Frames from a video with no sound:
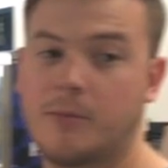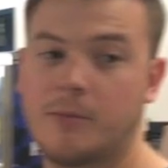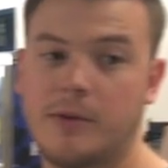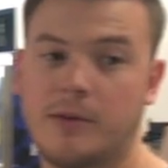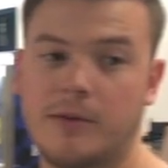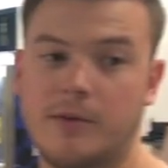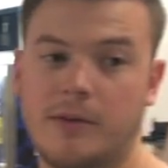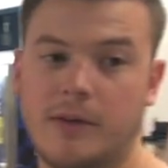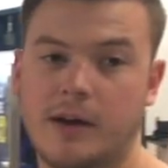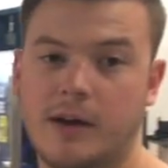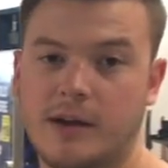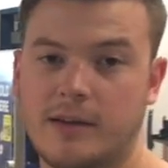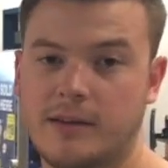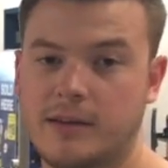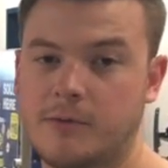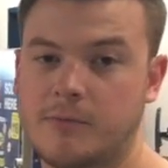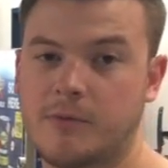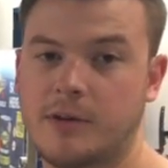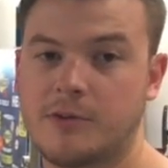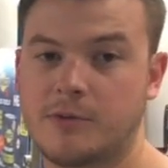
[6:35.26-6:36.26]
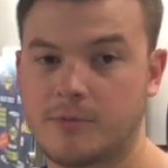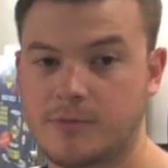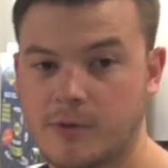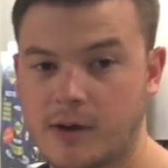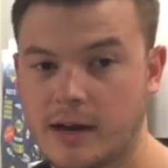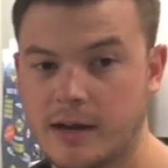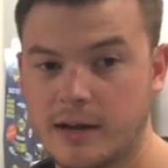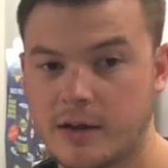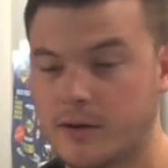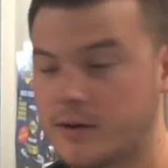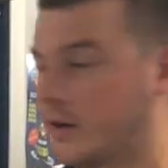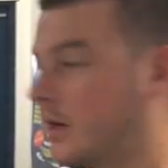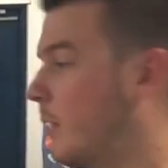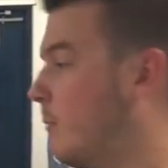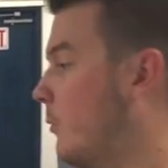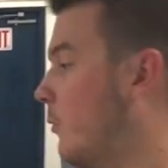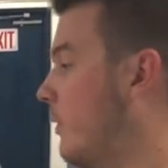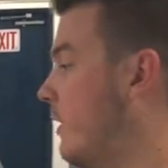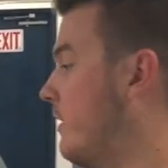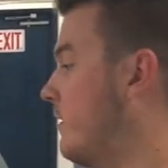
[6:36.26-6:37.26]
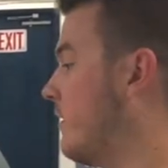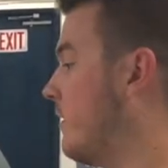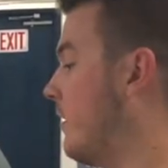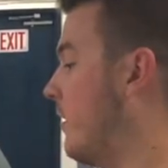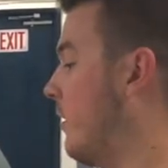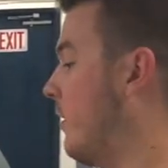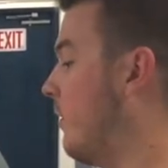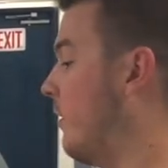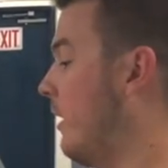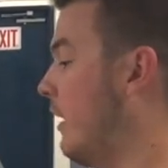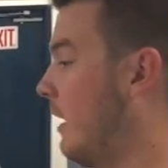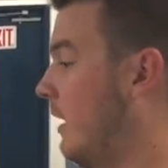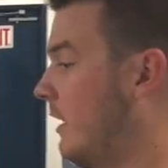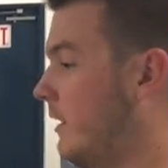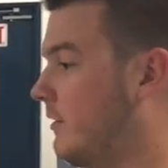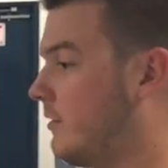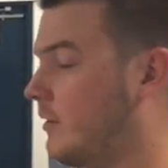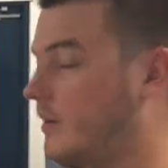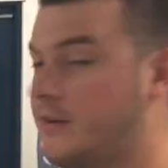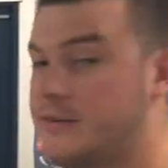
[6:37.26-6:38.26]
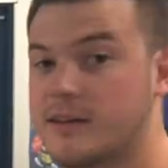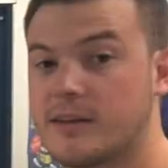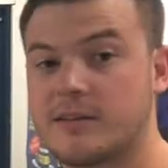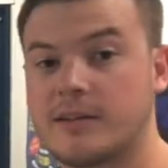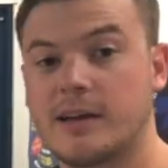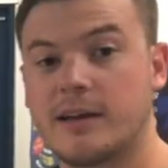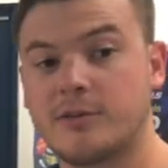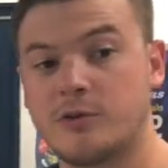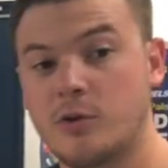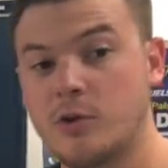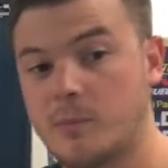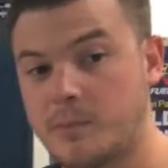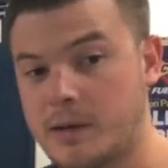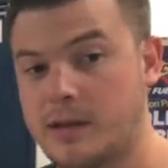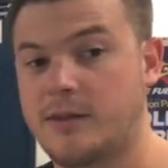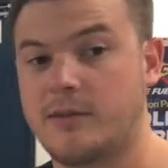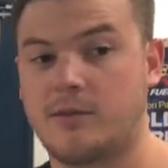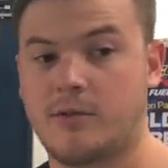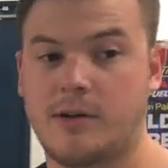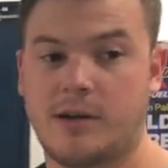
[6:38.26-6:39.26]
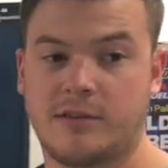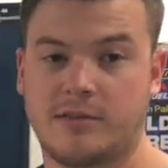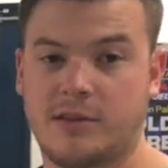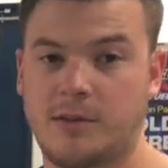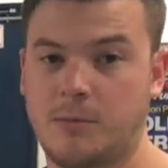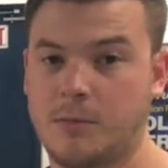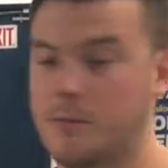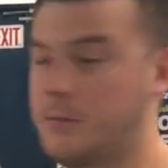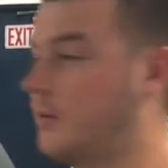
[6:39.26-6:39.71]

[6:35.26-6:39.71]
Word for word: that we uh, did a feature Friday on a couple weeks ago. So he's actually got two Petty's Garage sleeper